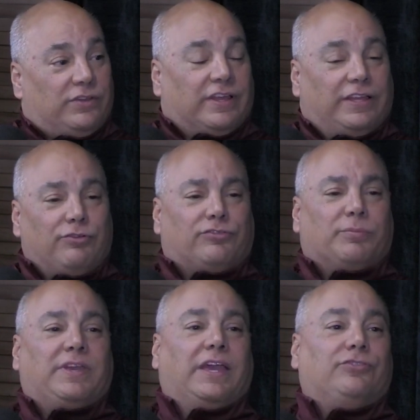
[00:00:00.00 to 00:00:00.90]
Like there are some
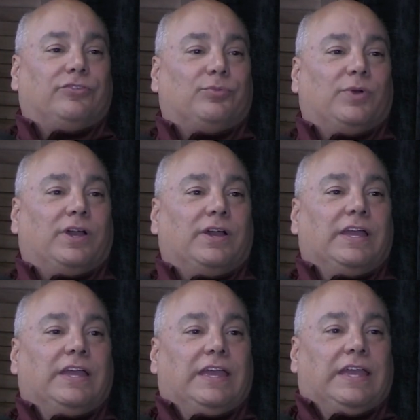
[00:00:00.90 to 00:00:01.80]
cases where,
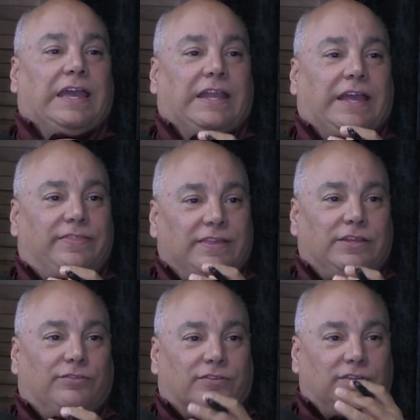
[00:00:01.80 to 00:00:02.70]
and I think
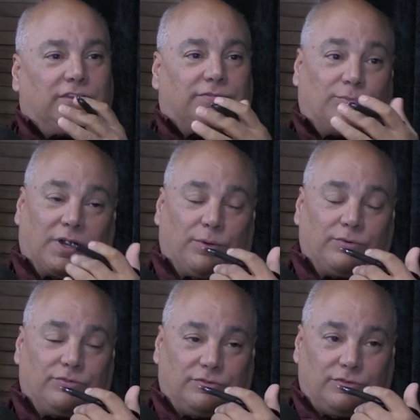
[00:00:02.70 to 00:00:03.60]
this, from what I
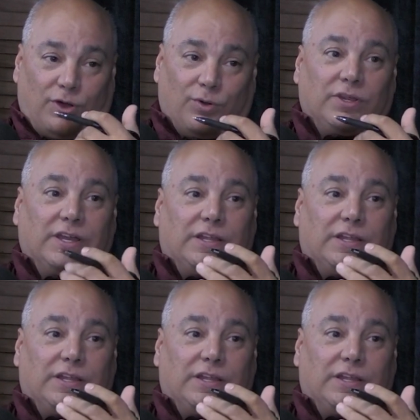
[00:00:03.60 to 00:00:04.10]
was told,